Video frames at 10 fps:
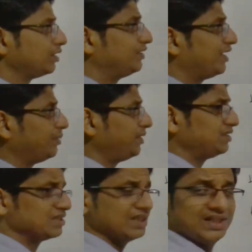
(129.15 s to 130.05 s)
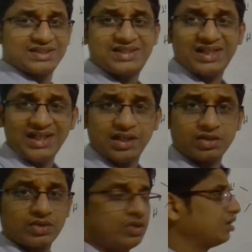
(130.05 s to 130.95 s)
That means 3
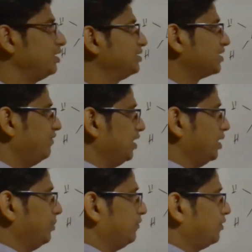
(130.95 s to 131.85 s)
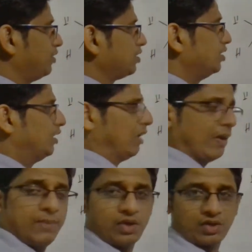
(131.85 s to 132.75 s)
electron is available for
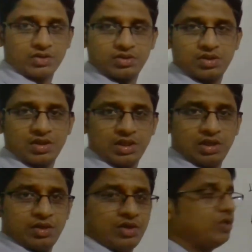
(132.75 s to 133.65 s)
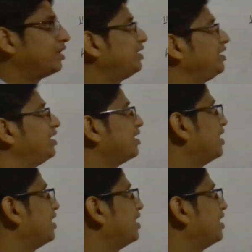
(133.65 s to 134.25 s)
boron. Look at here,